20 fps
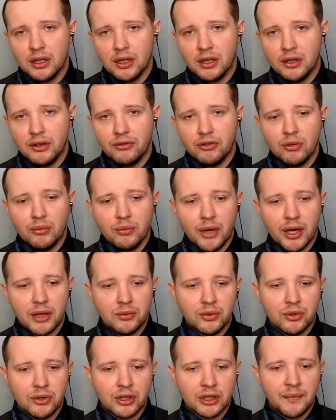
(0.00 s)
for my
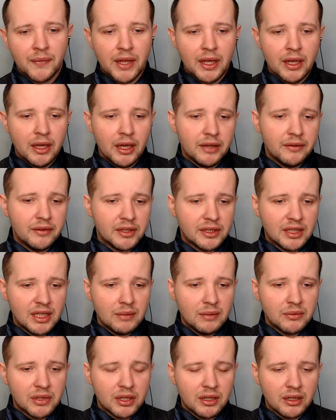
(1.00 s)
work. At the same
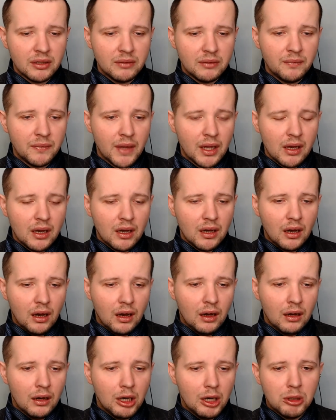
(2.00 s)
time,
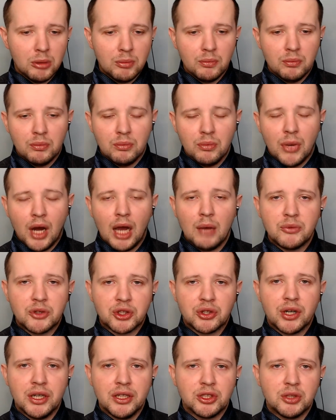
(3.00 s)
I'm
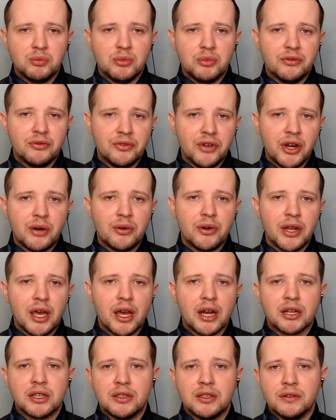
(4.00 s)
trying to be very
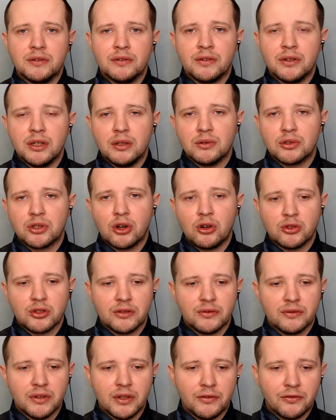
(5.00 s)
active in terms
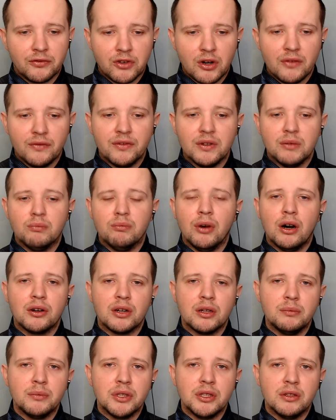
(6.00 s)
of from the
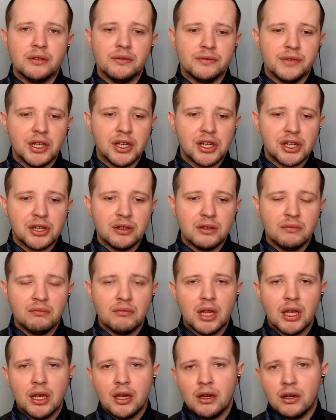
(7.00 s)
bottom innovation.
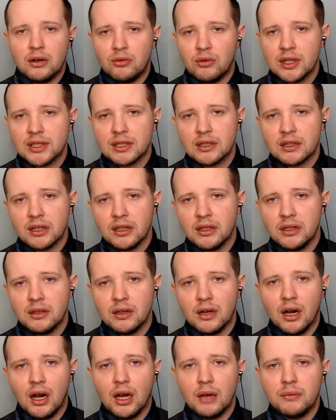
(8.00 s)
Recently,
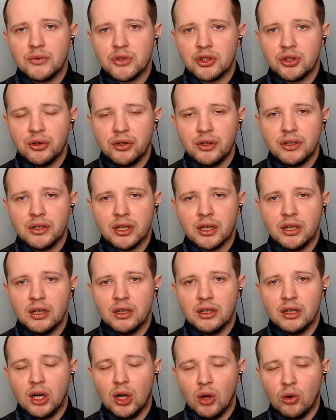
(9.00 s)
I'm joined
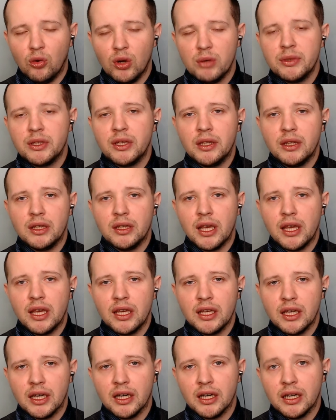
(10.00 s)
Women in
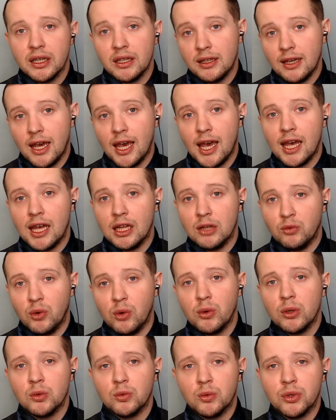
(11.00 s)
AI, and we
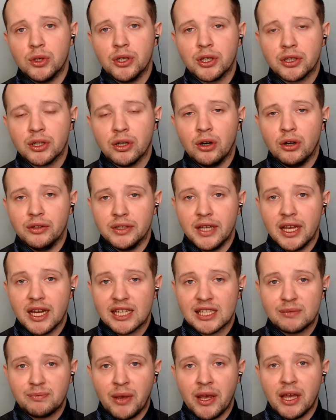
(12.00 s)
will work on
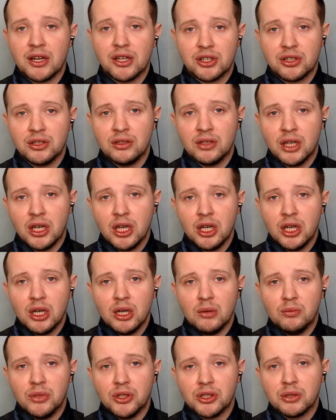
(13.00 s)
expansion,
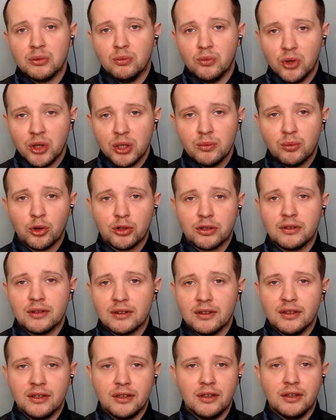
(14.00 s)
but more
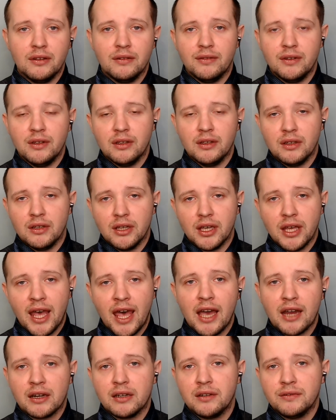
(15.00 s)
importantly, the
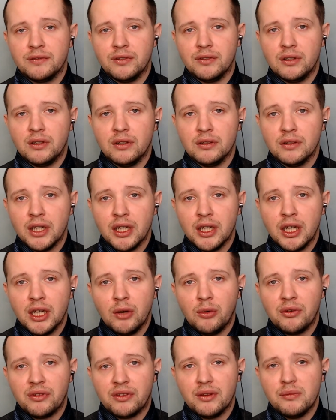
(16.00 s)
hackathon
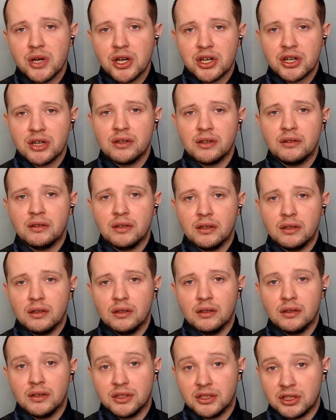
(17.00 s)
with the mission
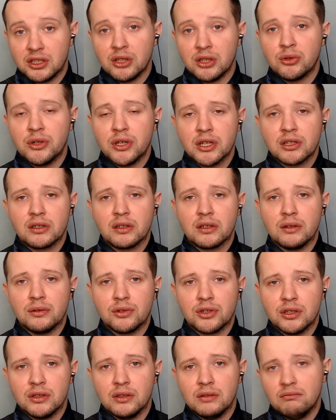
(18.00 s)
Zero
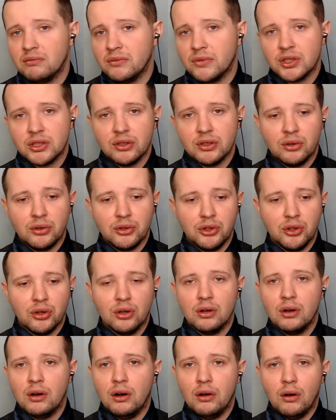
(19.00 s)
Exclusion. So you're
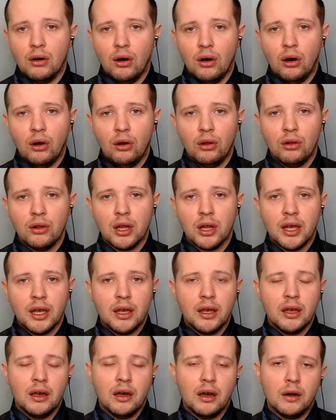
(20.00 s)
all
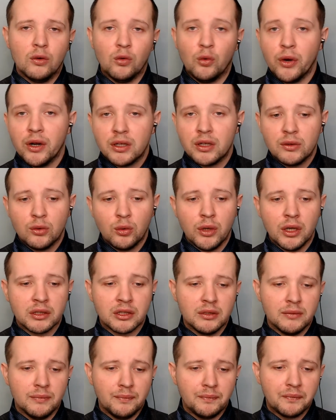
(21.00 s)
very
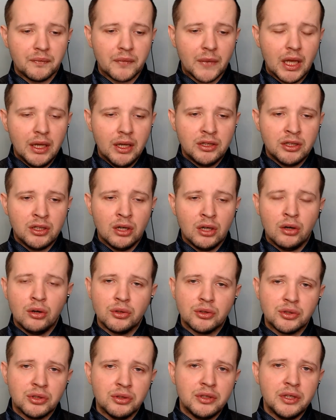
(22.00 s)
welcome. So
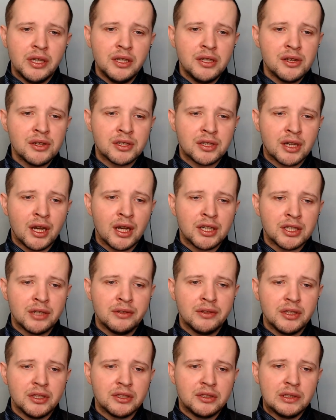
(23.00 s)
today's discussion
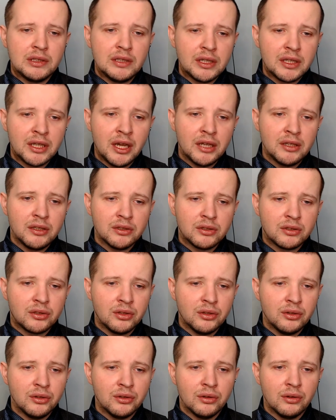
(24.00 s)
is dedicated
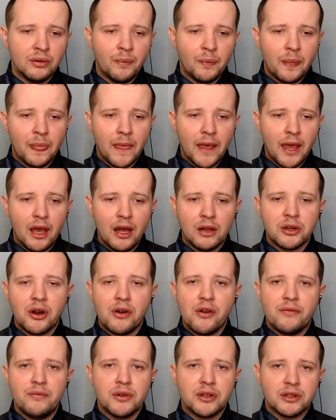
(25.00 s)
to
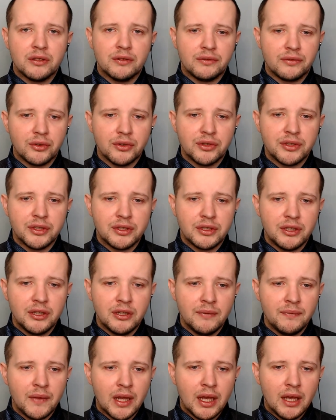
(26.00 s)
algorithmic diversity,
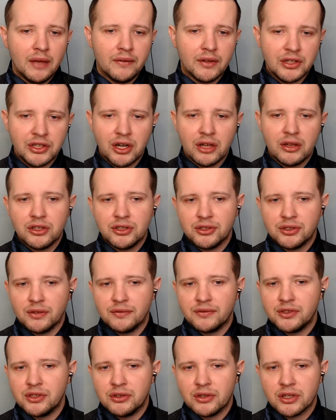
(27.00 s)
the challenges of
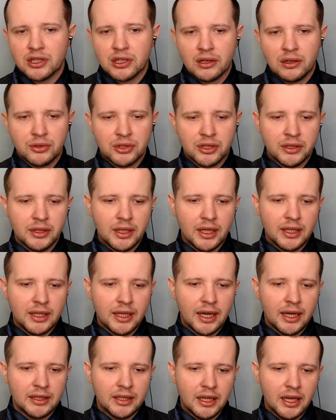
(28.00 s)
zero exclusion, AI,
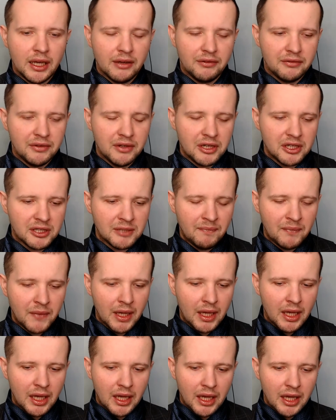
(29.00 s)
and ethics.
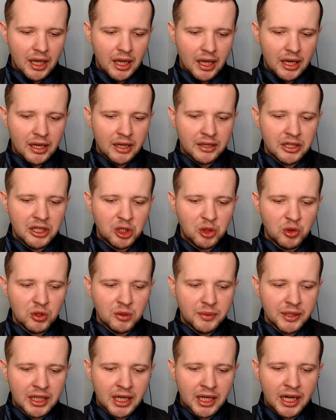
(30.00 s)
And it will
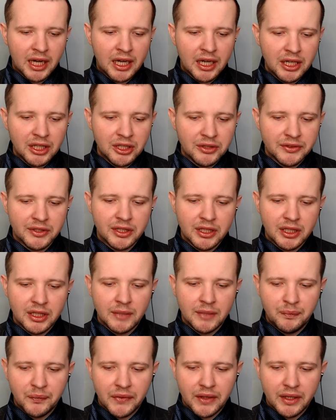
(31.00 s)
be kind of a
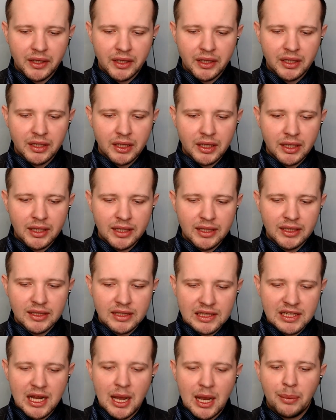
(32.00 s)

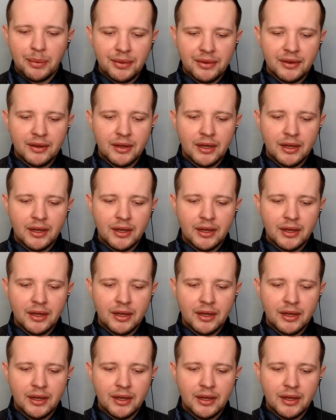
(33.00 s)
in-depth